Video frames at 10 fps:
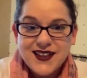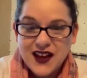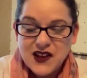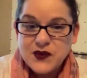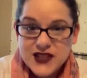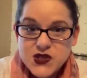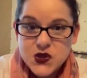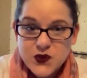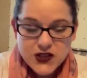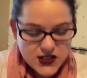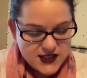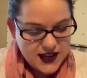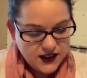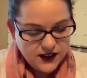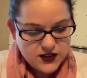I mean, this is what she's
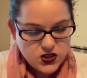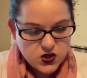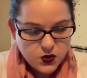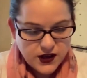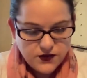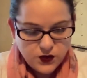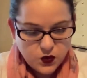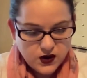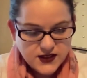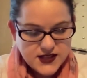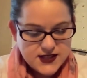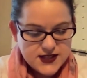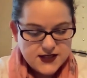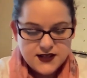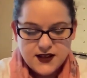telling this story for. This
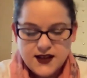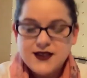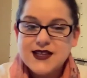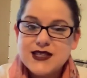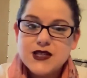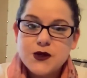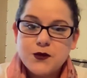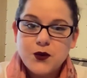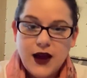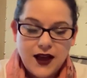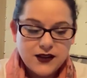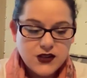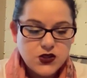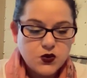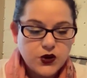is a morality
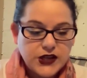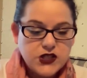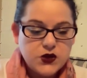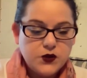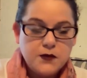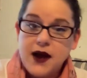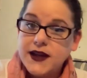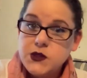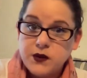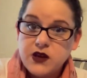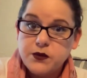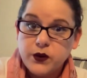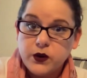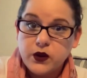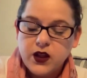story to remind
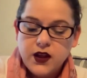people